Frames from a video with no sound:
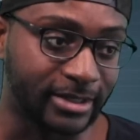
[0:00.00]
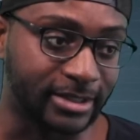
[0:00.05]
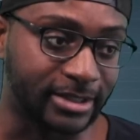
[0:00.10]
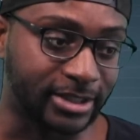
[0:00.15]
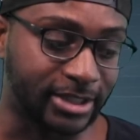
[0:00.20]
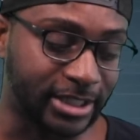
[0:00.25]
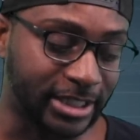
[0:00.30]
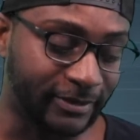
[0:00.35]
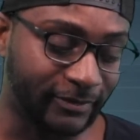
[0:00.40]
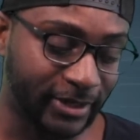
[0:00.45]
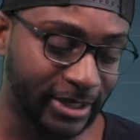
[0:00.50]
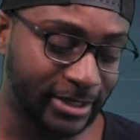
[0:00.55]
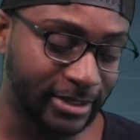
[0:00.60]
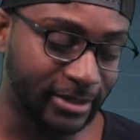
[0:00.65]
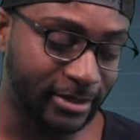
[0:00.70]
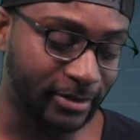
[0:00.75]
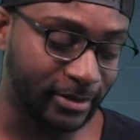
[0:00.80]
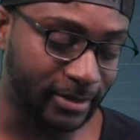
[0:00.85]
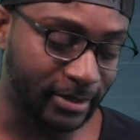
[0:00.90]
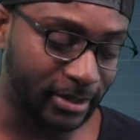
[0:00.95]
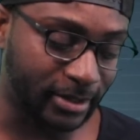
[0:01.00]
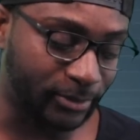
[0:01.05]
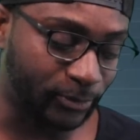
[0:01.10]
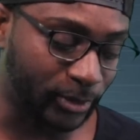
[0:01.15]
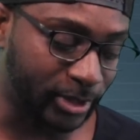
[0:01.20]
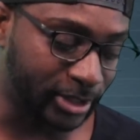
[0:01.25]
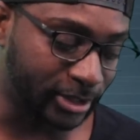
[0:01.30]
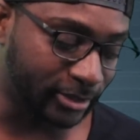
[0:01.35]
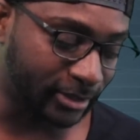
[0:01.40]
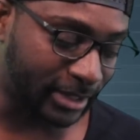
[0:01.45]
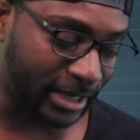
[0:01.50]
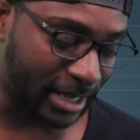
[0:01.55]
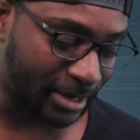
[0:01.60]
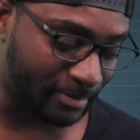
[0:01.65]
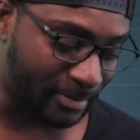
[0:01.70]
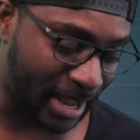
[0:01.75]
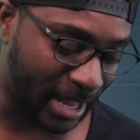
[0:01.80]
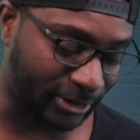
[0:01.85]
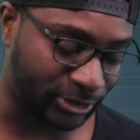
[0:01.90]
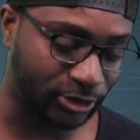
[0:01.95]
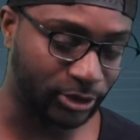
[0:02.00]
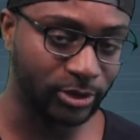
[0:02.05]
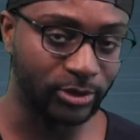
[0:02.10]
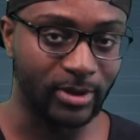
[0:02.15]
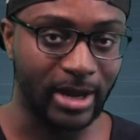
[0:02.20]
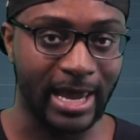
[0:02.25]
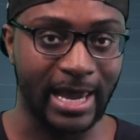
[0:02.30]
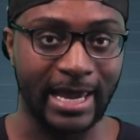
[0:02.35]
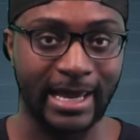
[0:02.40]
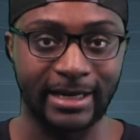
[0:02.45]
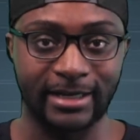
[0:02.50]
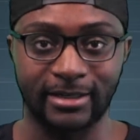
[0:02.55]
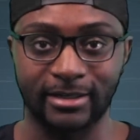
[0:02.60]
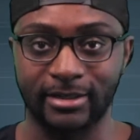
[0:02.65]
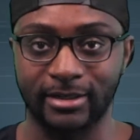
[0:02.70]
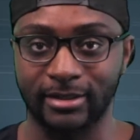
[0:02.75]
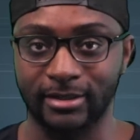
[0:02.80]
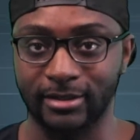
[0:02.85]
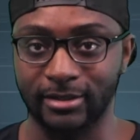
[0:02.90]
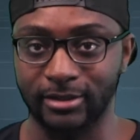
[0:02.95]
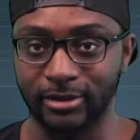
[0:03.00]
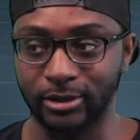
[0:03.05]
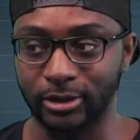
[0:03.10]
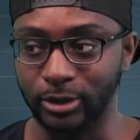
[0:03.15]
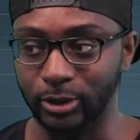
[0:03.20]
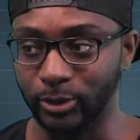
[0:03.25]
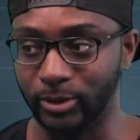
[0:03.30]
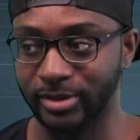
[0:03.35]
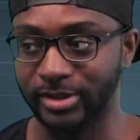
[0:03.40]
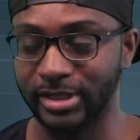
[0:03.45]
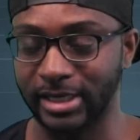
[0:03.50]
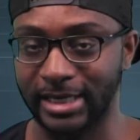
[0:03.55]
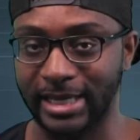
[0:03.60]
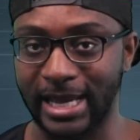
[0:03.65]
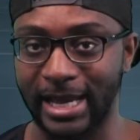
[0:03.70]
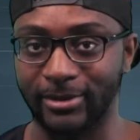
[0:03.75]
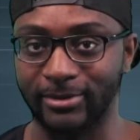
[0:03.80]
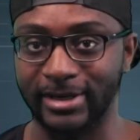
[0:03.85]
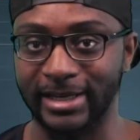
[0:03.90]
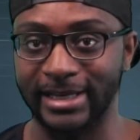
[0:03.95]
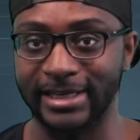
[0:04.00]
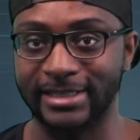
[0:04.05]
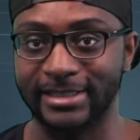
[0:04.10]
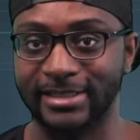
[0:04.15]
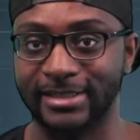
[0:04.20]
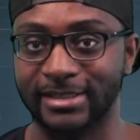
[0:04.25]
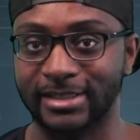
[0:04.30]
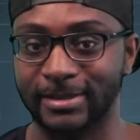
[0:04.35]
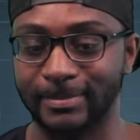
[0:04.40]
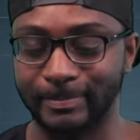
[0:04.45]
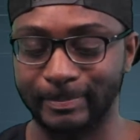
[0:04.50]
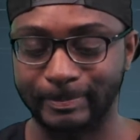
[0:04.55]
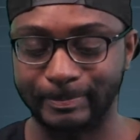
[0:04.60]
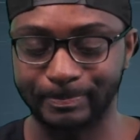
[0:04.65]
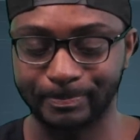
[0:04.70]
Even when you look at Matthew and Luke's account, it's